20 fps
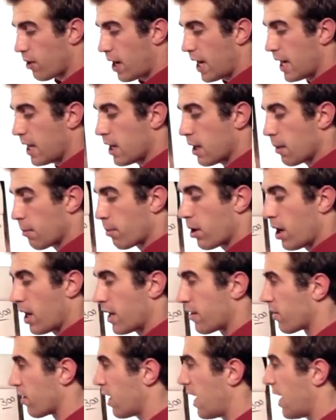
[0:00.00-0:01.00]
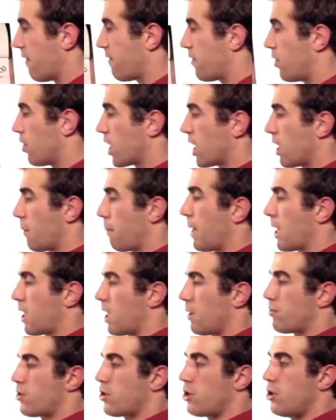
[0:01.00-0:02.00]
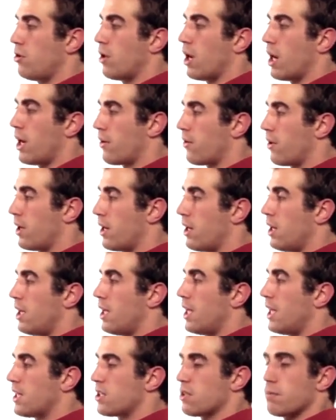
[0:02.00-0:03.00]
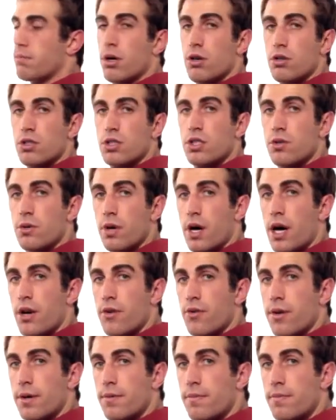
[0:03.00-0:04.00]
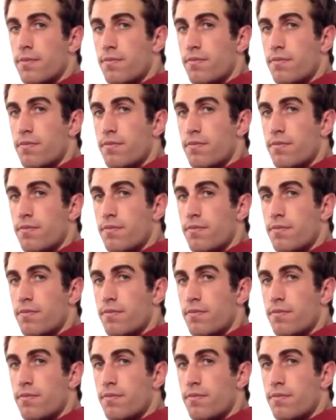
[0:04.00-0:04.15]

right and a bronze left, you're going to pick up 200 as opposed to 100.